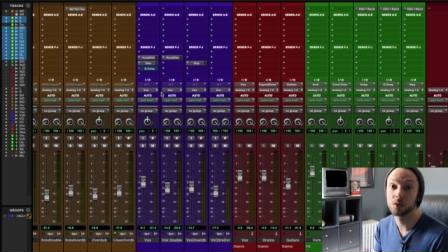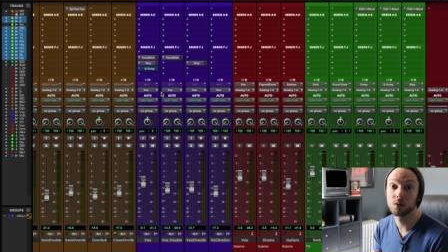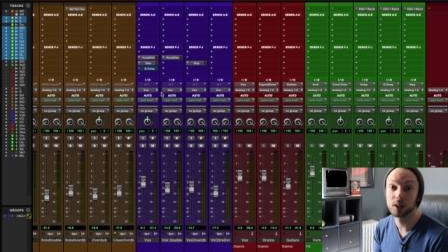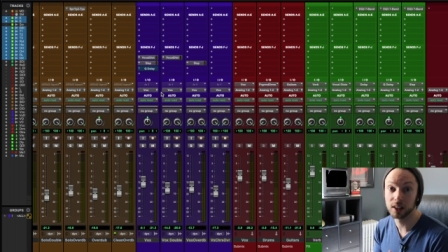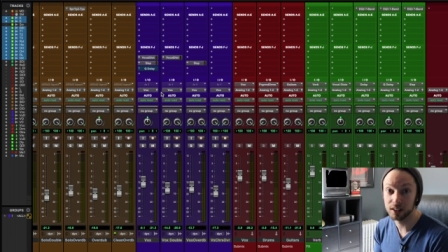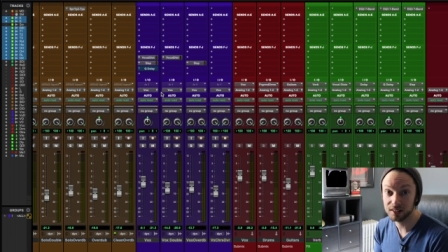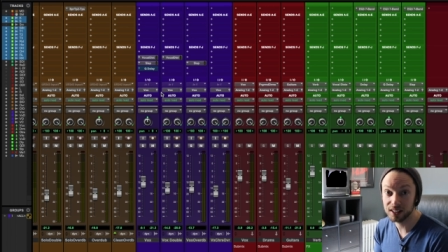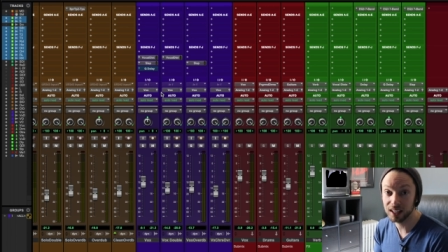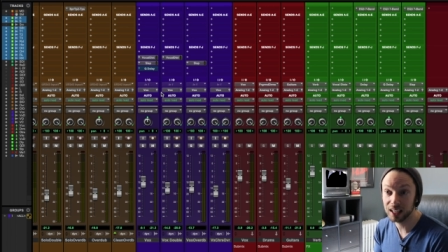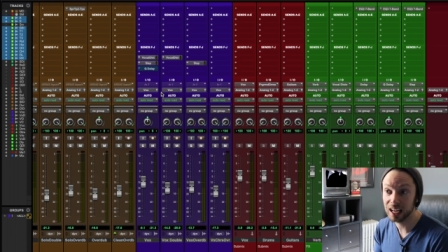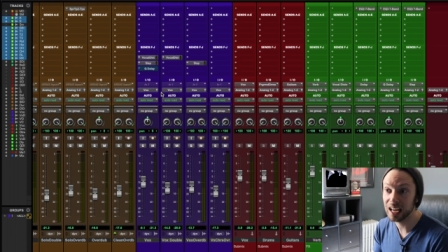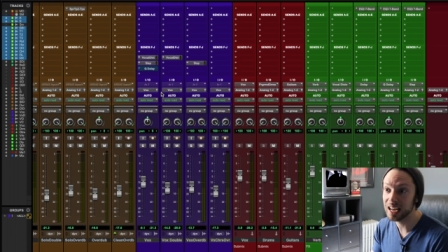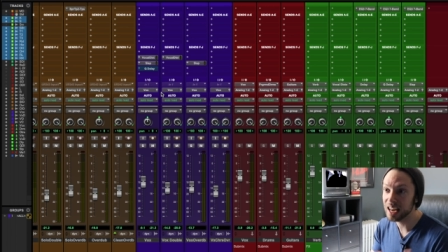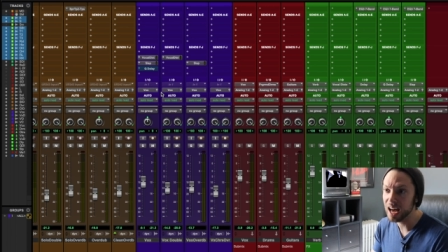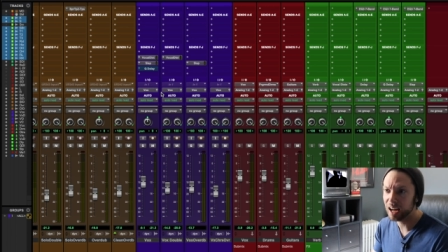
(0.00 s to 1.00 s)
realistic
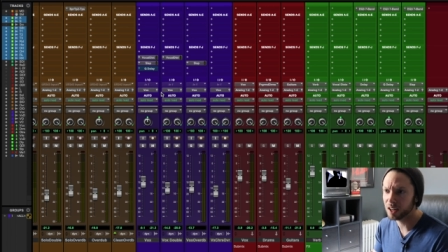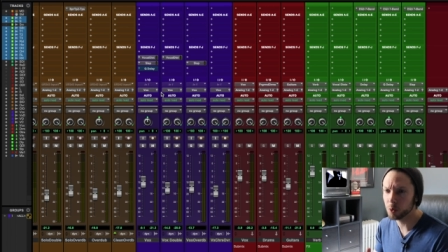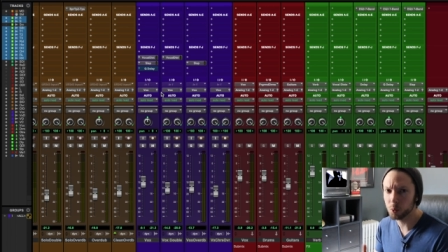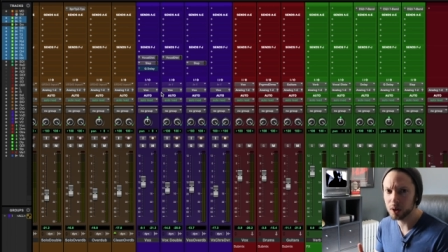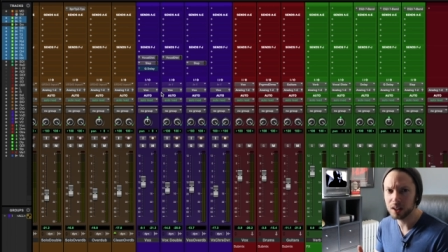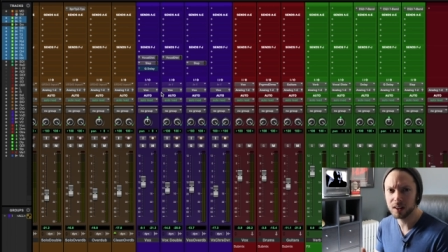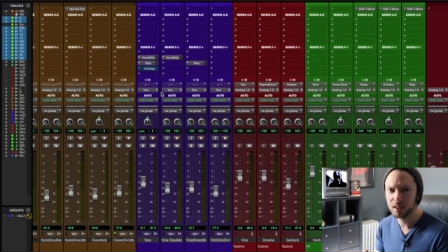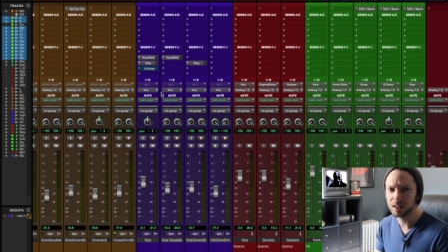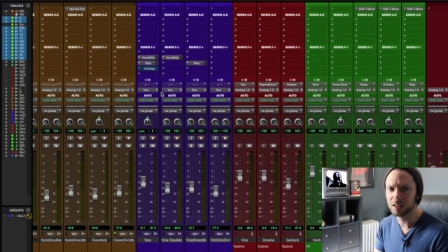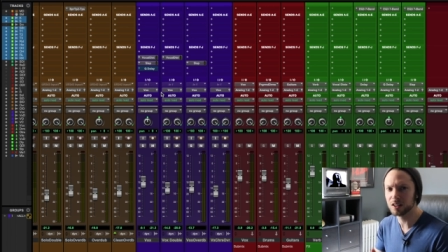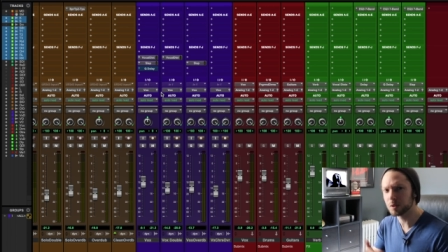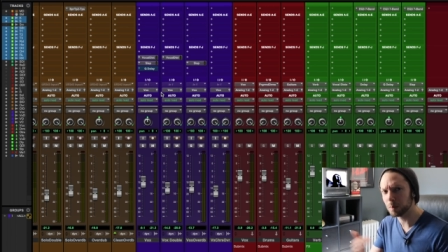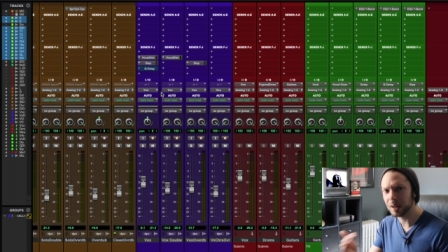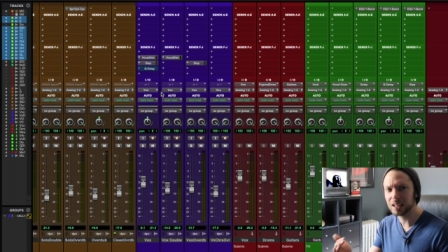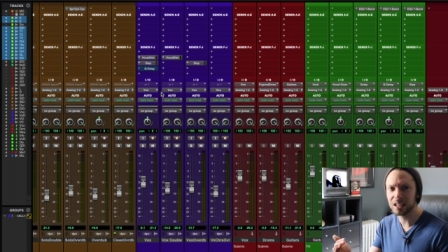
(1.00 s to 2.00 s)
and not weird and
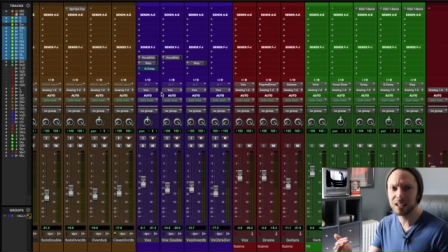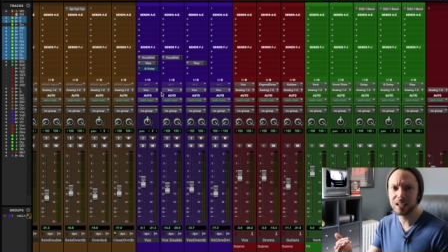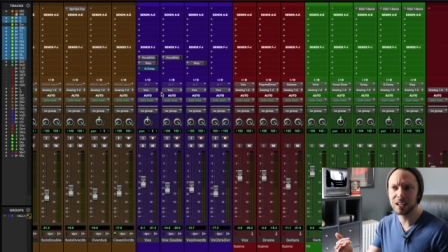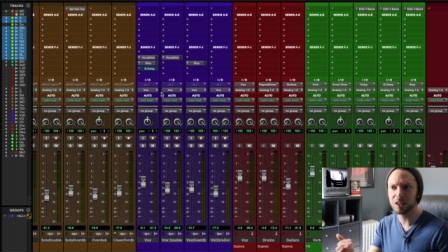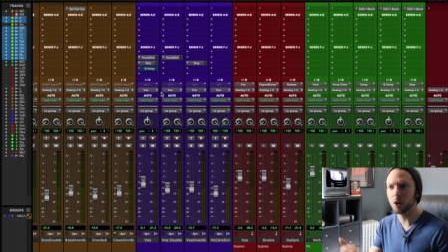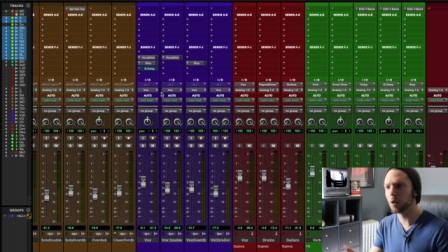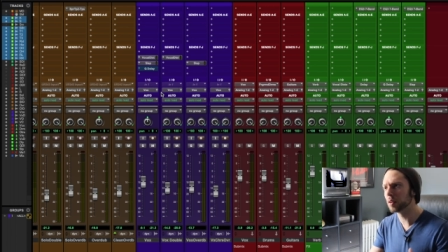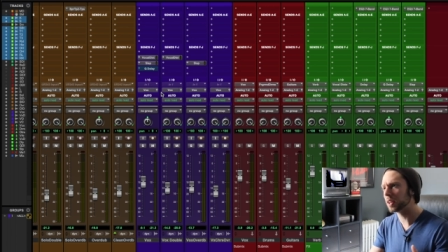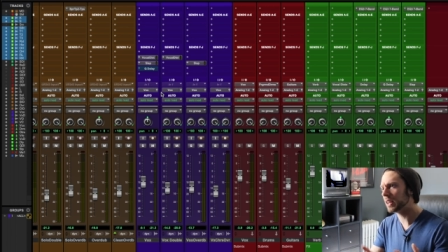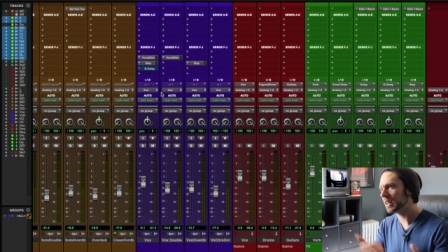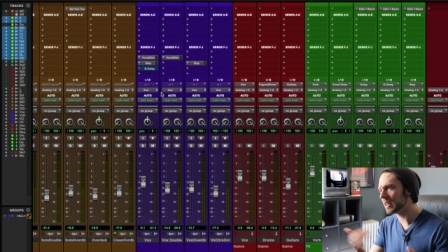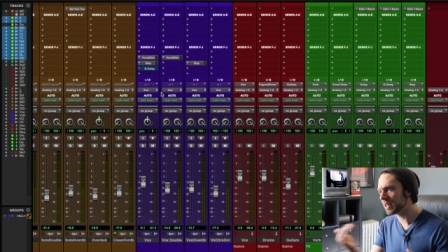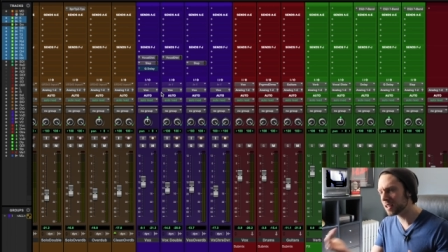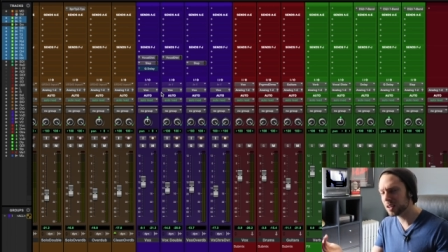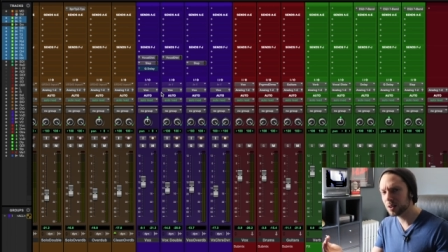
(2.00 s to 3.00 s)
spiky and
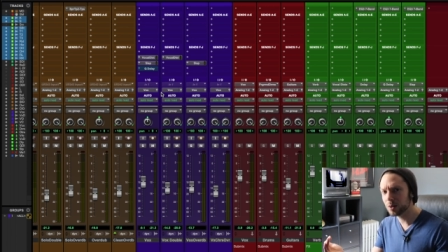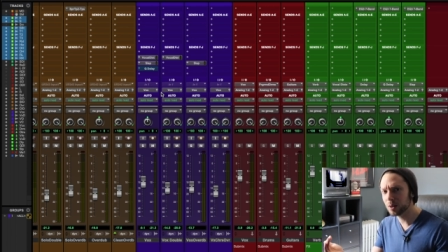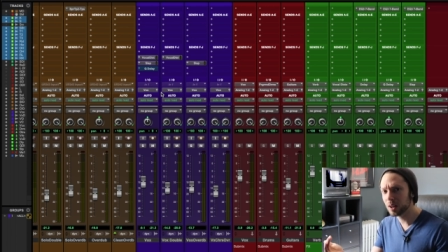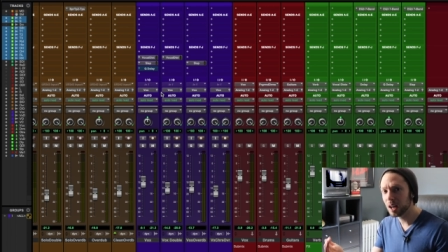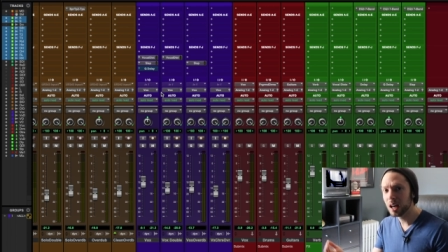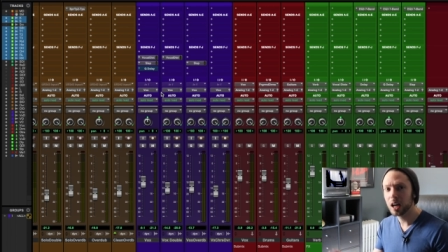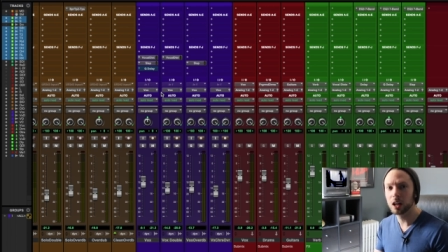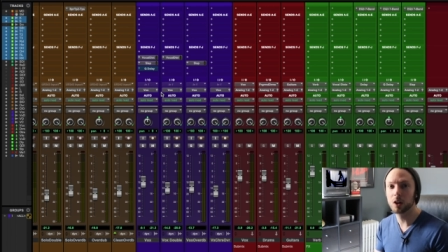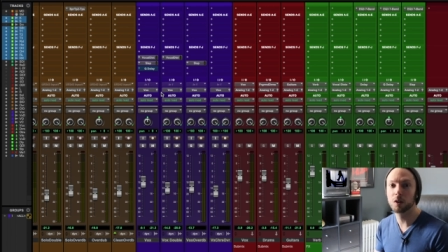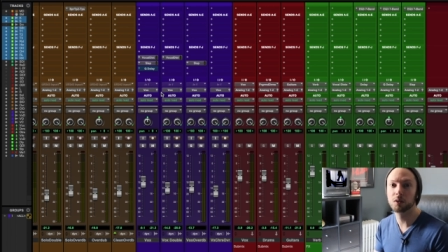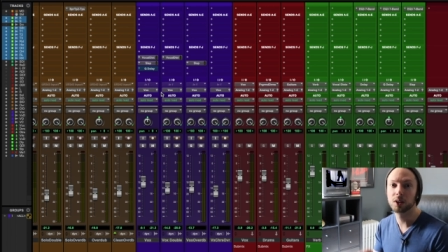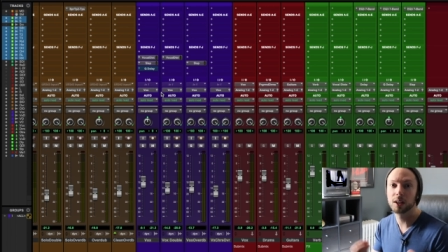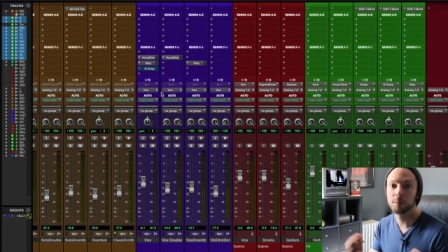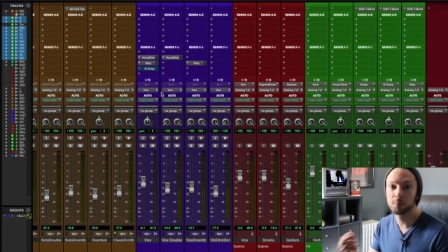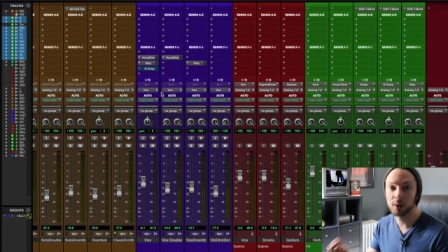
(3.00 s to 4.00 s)
overly EQ'd and
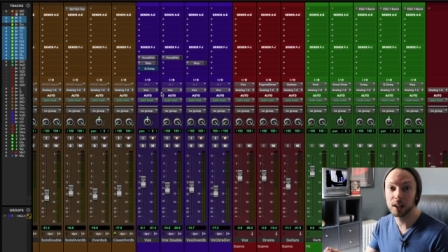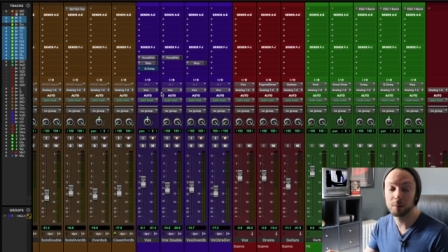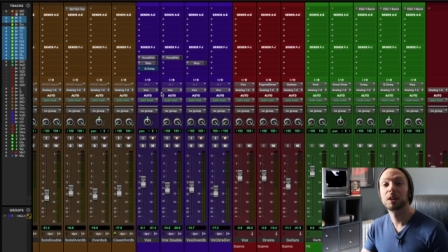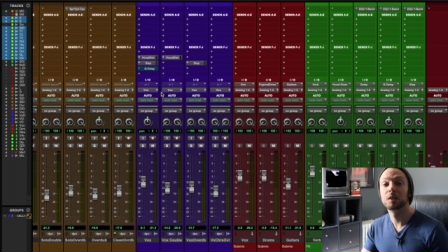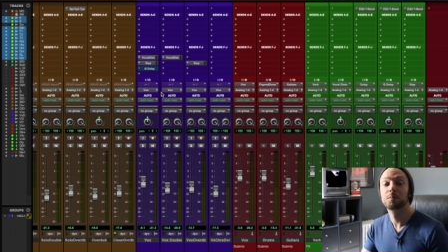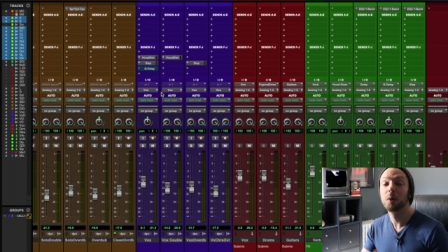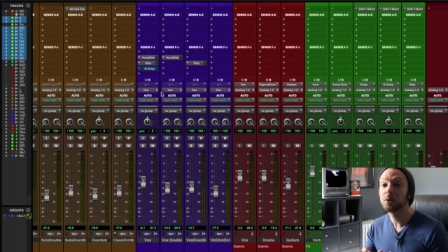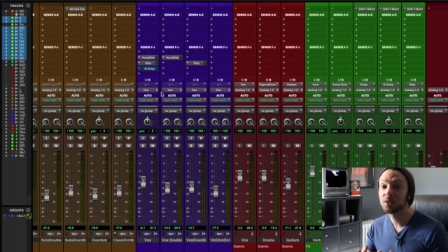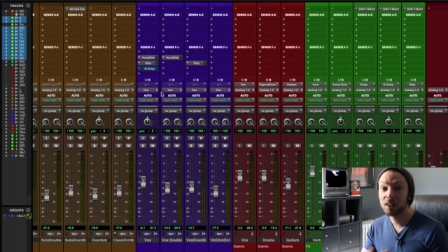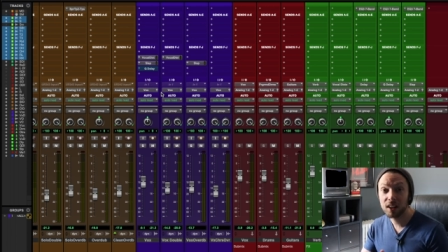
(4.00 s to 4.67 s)
overly bright. Because most of